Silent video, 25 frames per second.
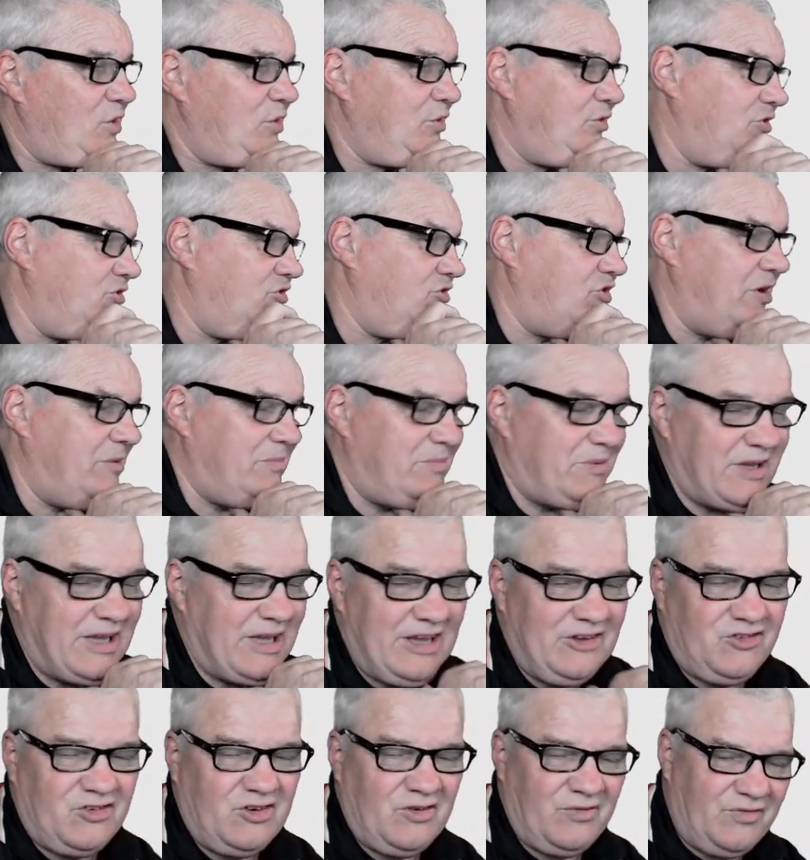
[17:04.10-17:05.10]
the
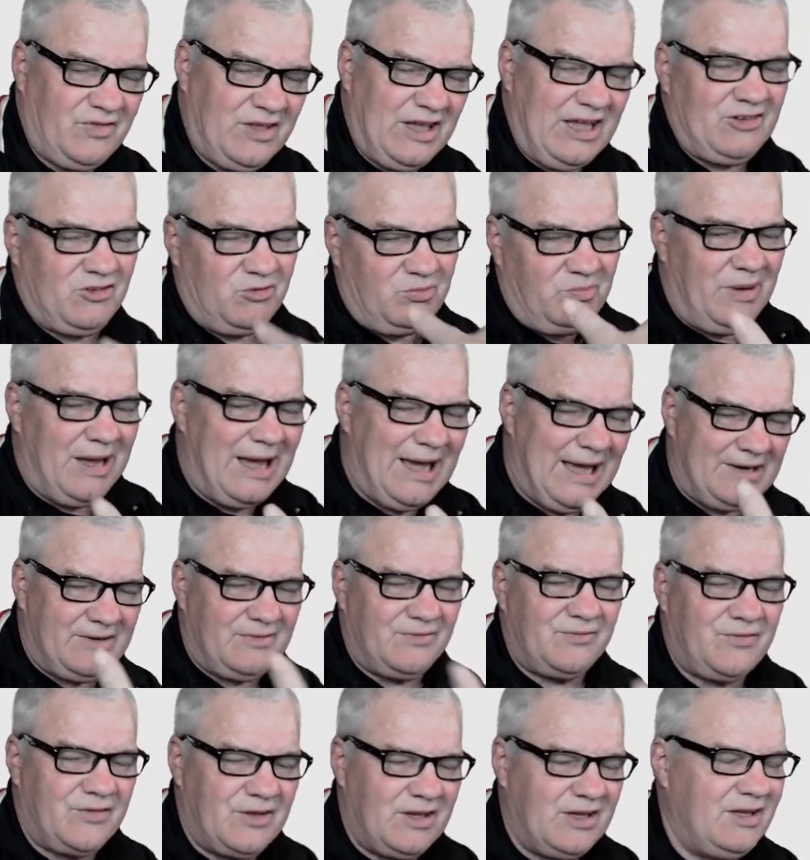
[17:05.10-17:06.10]
GPS if that's part
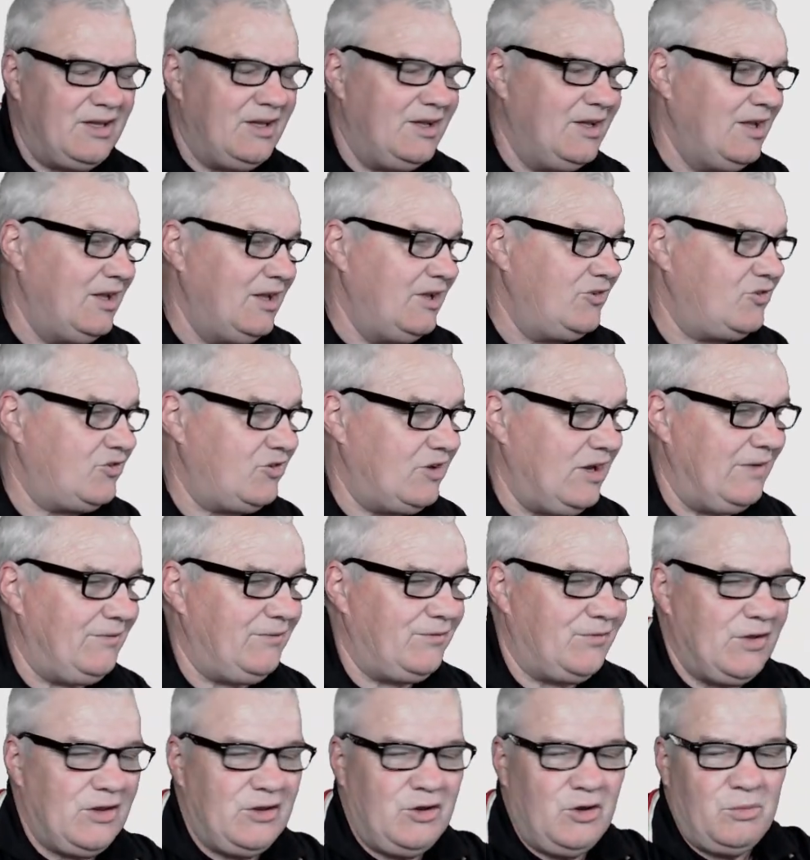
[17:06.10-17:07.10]
of the
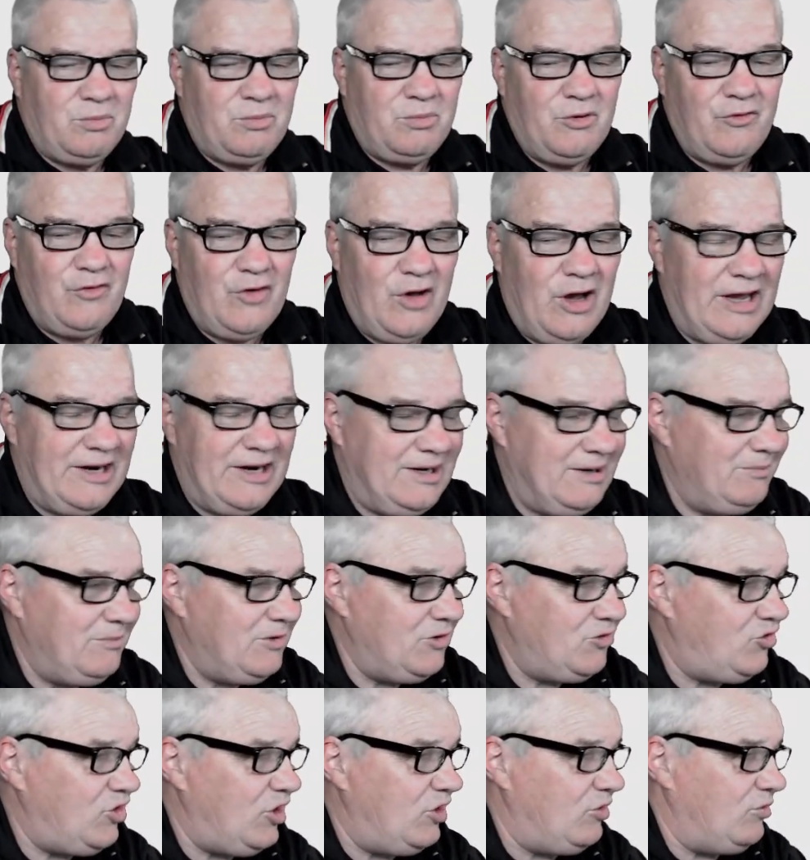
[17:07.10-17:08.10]
stuff that you're providing,
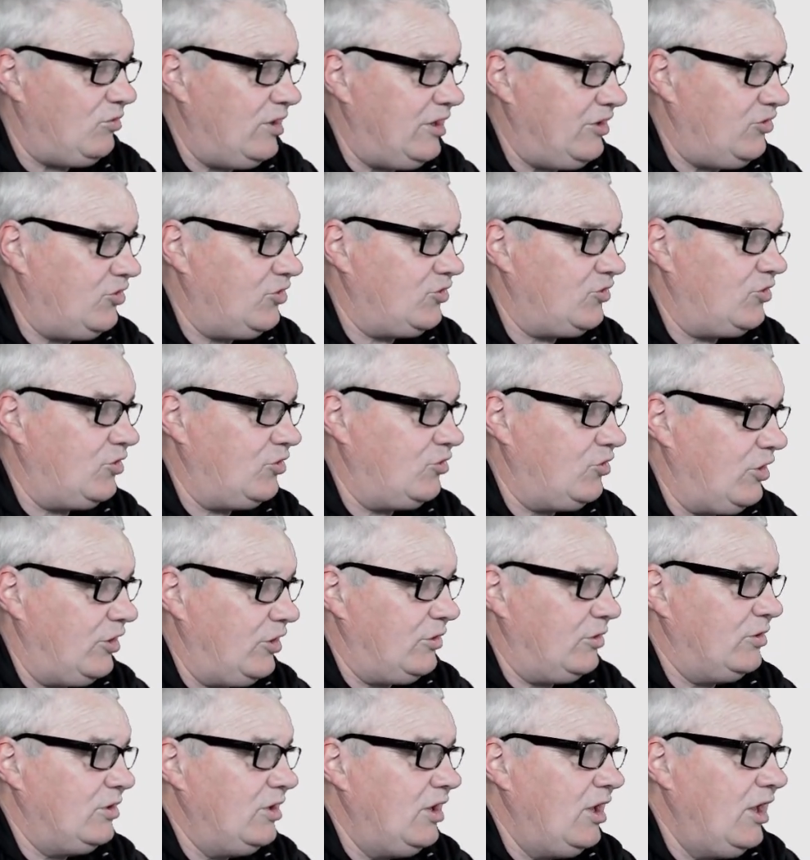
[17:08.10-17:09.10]
but generally just the
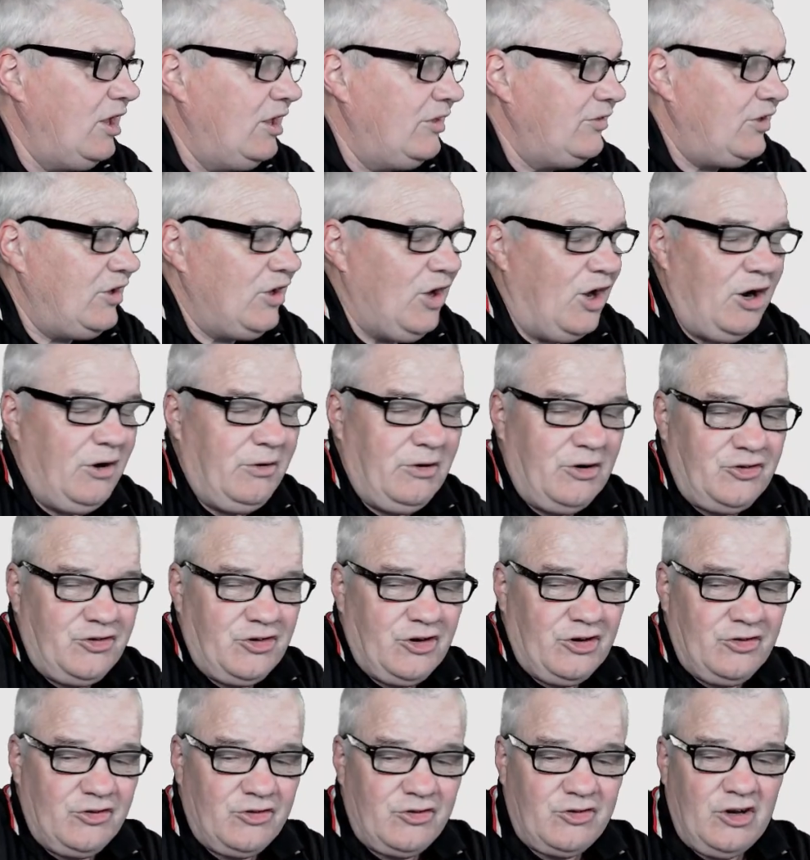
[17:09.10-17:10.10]
total. The
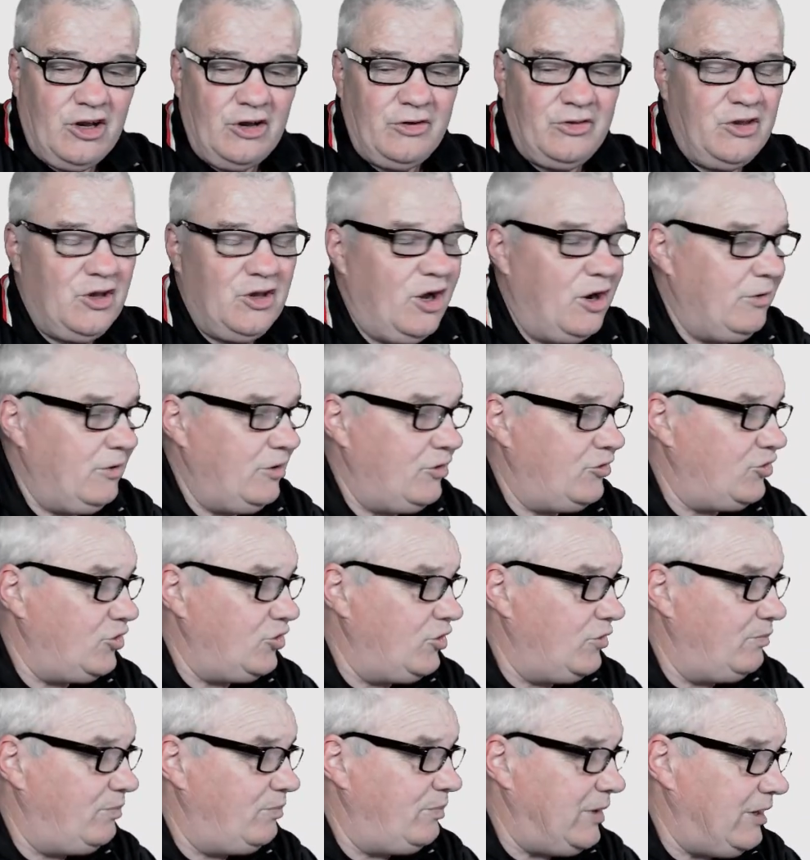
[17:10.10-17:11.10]
origin, so the
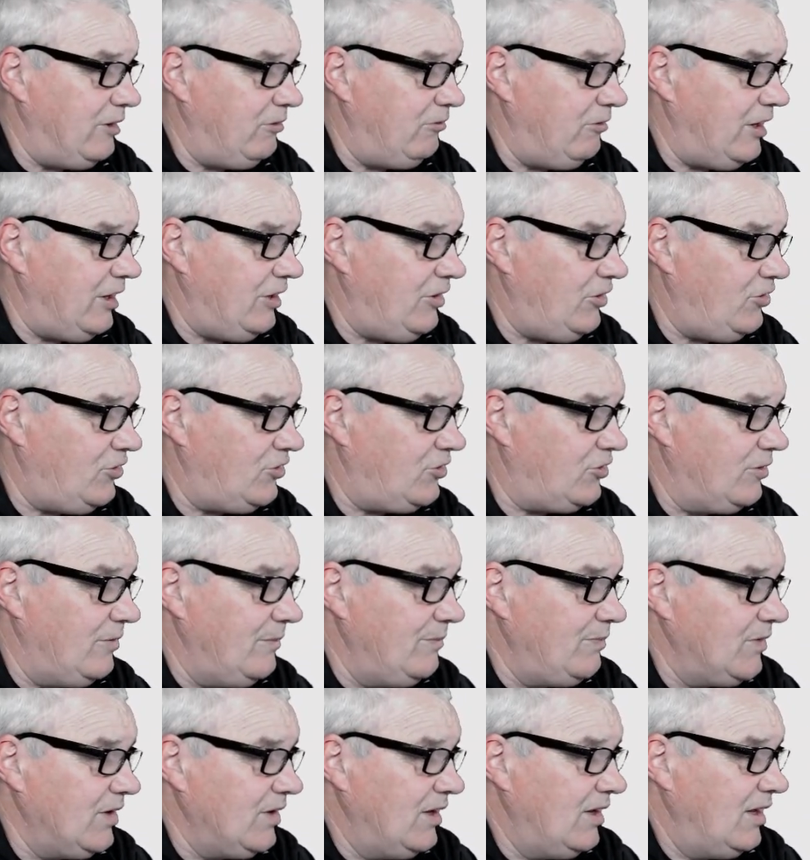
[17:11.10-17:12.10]
origin of bearings,
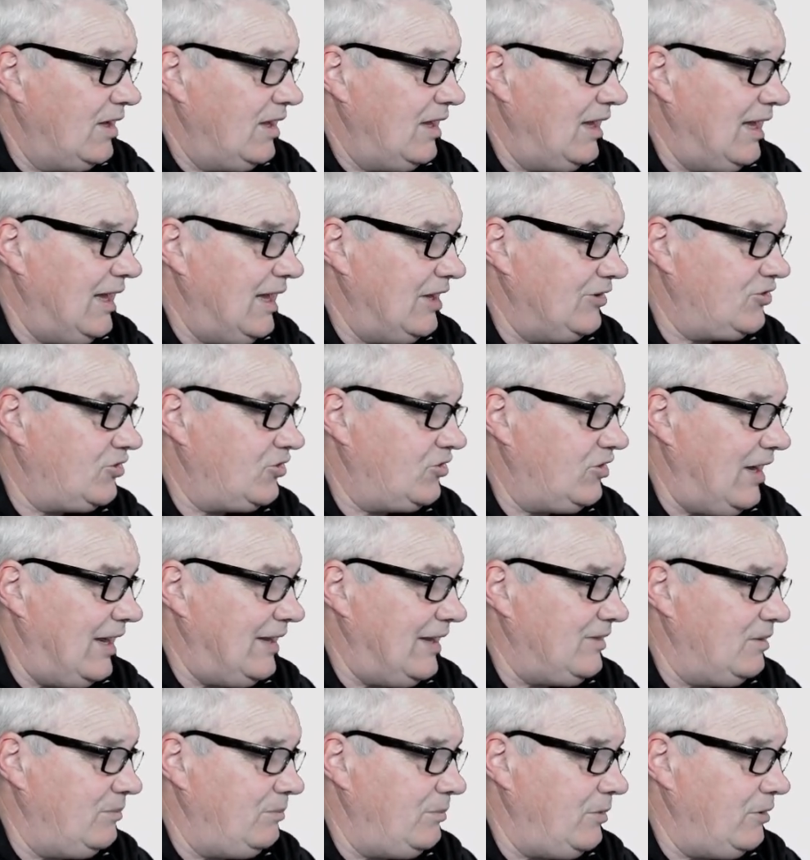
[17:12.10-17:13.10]

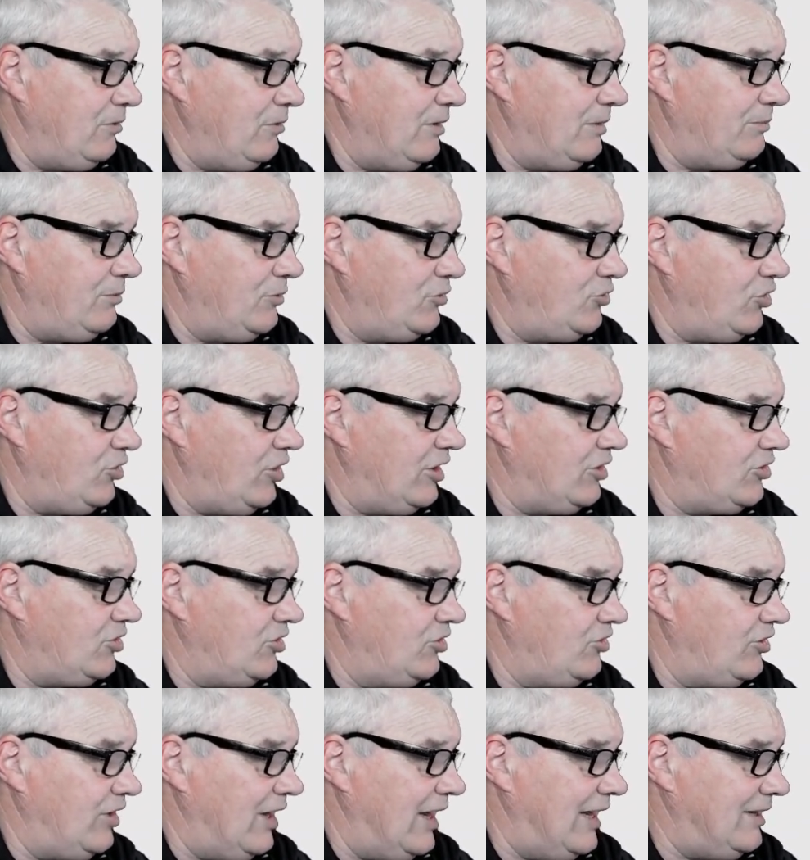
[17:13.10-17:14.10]
state the bearing
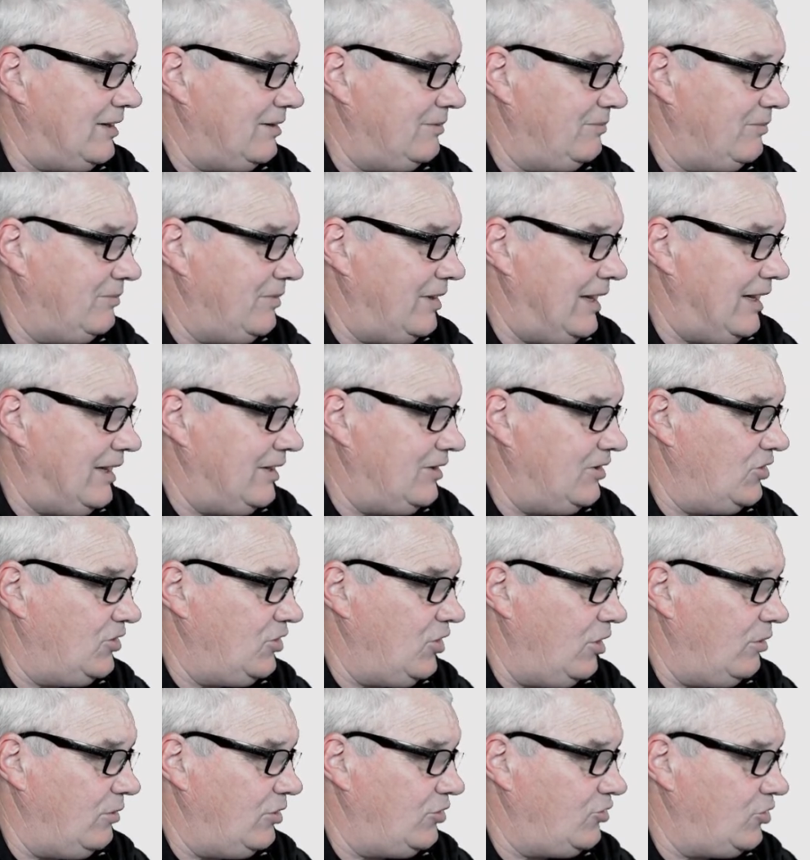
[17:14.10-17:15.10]
projection datum and an
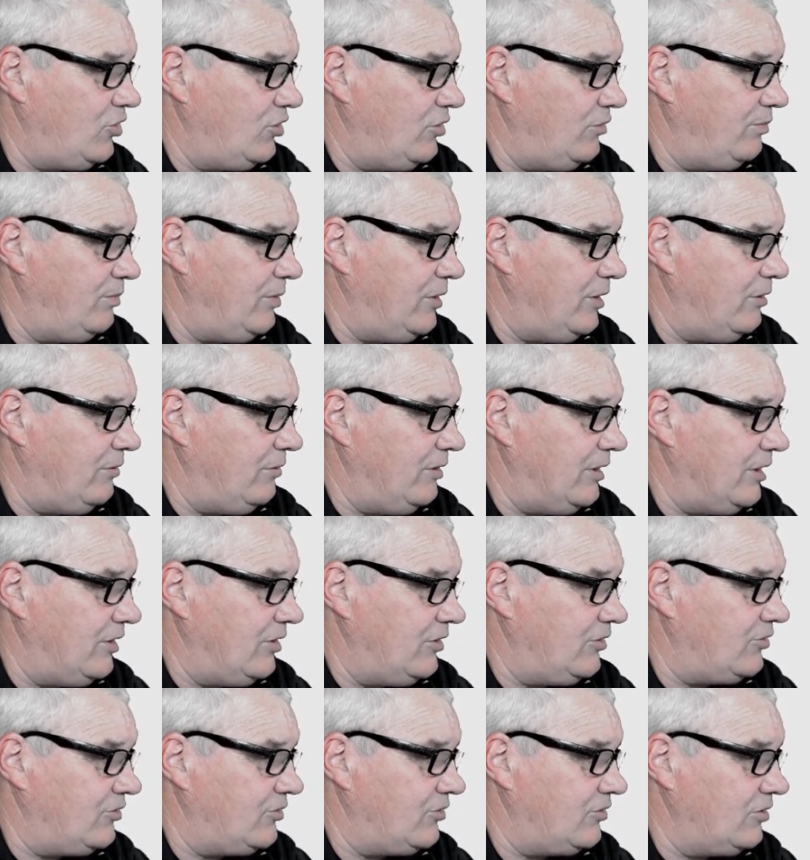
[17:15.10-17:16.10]
origin of
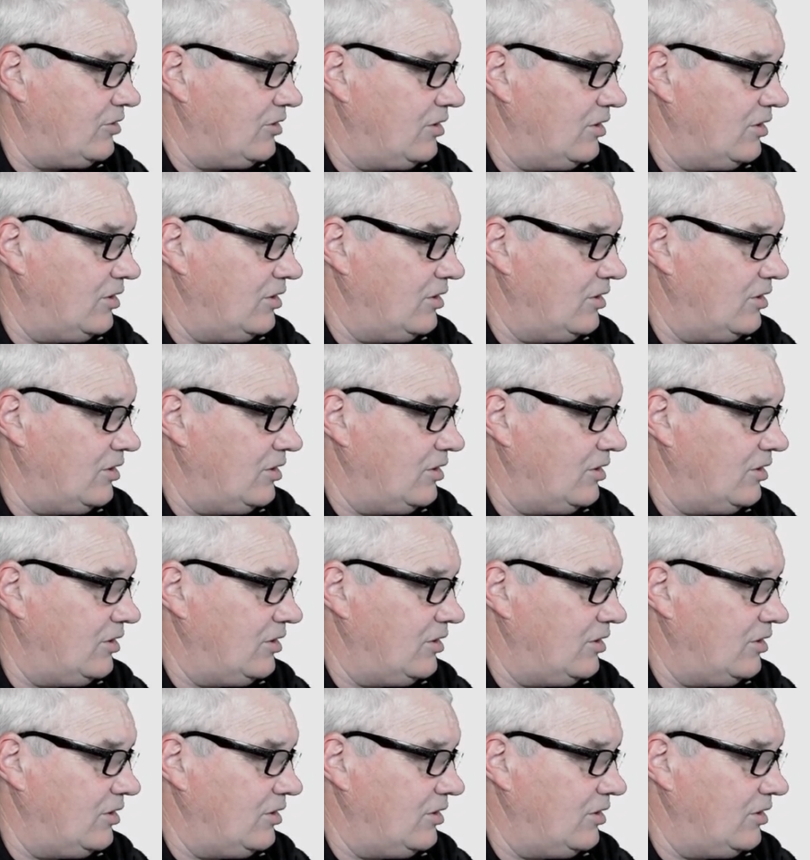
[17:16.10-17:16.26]
bearings,